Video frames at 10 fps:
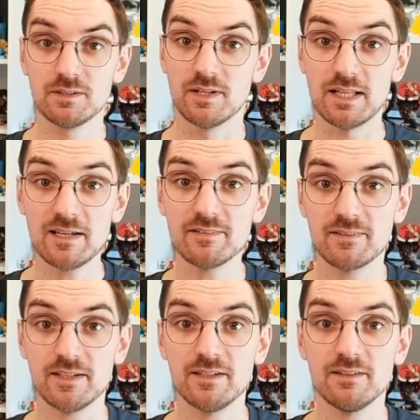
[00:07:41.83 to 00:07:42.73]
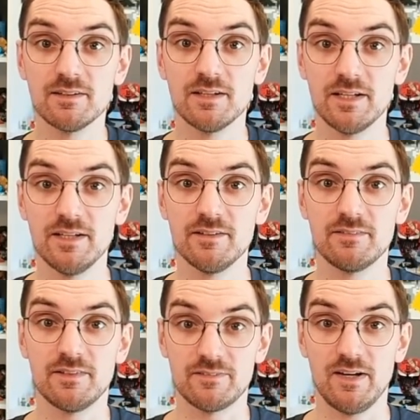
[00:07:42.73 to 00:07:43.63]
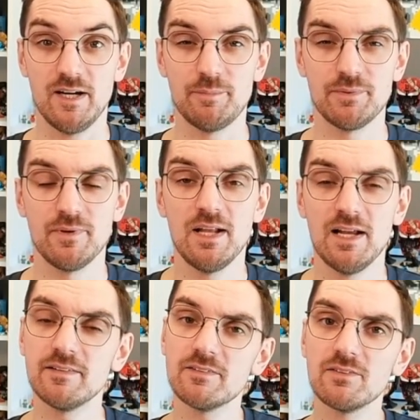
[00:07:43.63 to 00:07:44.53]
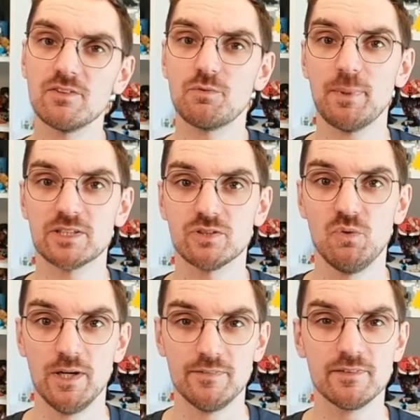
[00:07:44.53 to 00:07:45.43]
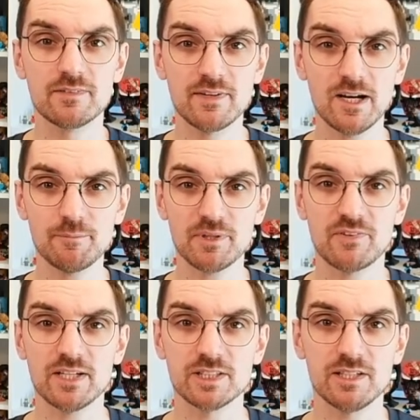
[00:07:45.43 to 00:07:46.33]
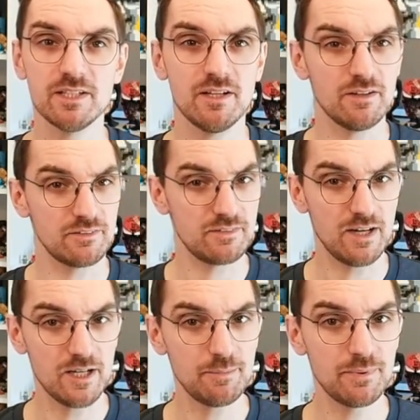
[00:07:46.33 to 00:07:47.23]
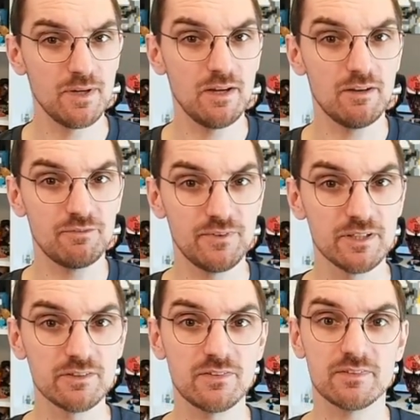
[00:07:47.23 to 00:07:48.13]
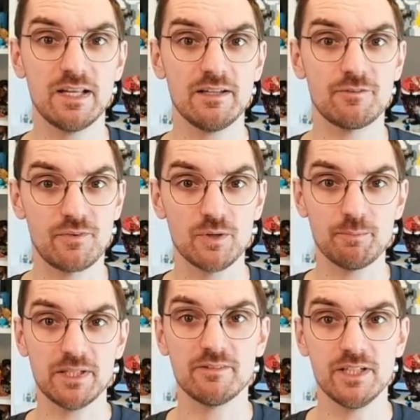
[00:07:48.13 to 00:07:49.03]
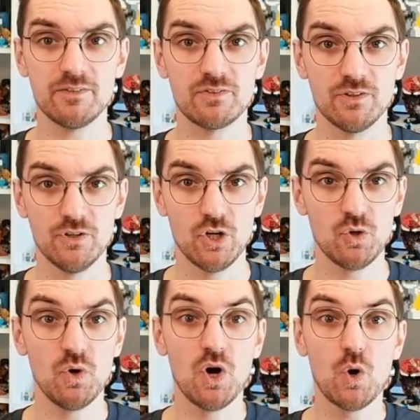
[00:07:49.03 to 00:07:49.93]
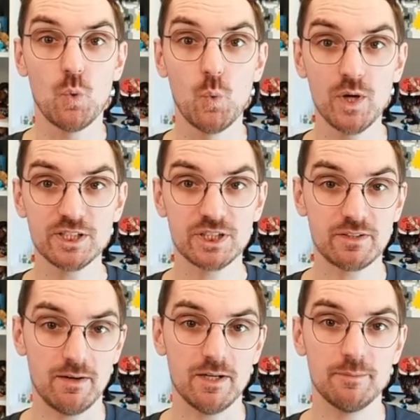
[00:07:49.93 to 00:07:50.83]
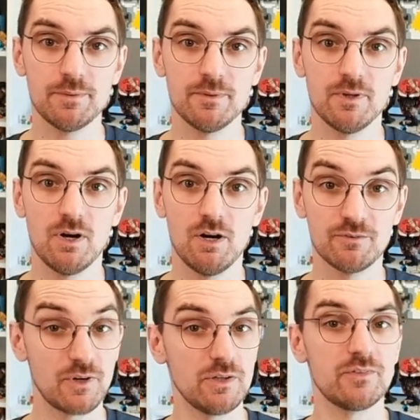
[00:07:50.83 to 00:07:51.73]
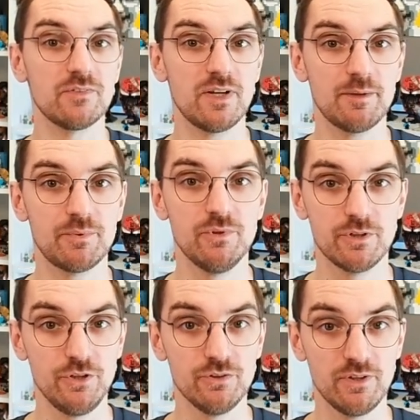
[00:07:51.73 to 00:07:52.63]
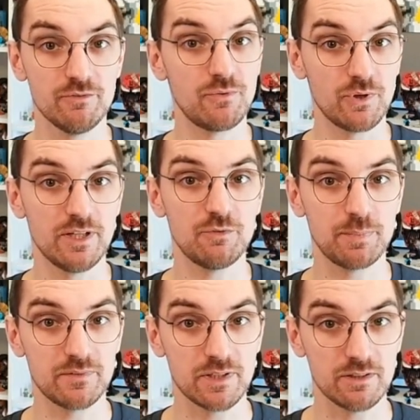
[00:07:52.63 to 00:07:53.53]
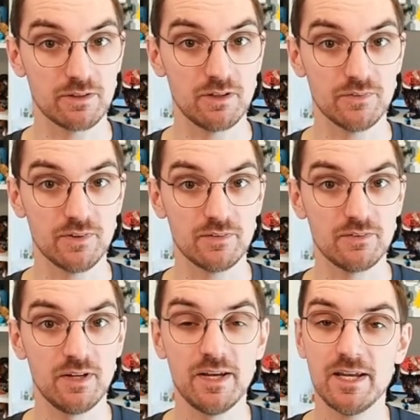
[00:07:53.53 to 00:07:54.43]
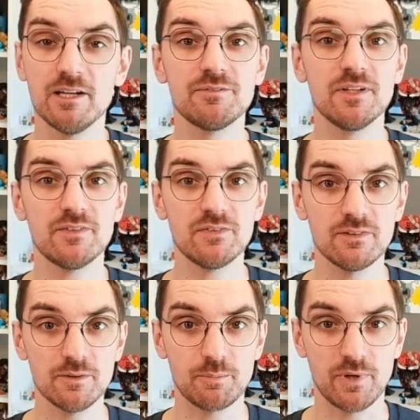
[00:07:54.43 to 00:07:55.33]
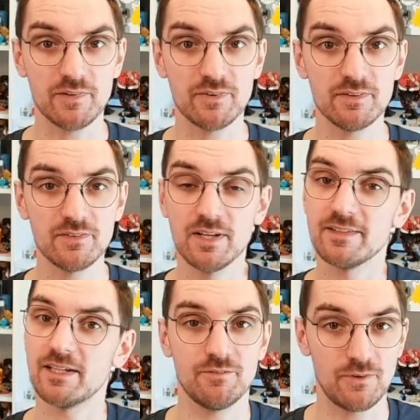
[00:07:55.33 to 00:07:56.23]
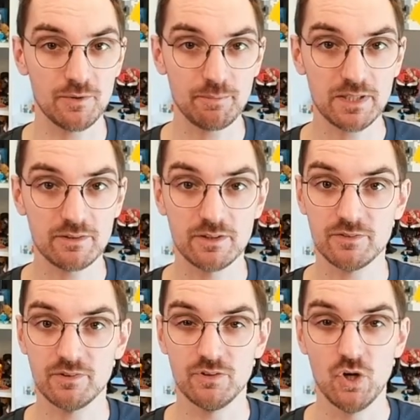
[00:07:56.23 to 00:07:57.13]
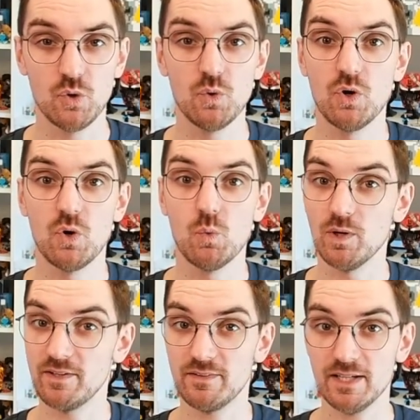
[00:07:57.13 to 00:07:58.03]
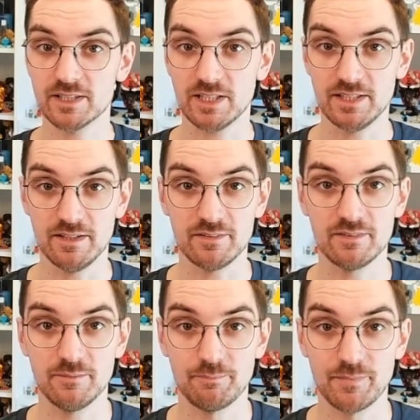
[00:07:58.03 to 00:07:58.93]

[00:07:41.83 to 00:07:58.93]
The last thing is the type. And this is a special one. The type is actually a type field that Front Matter needs to know which type of content type you're using for this particular content. If this is not present, then Front Matter doesn't know what it actually is.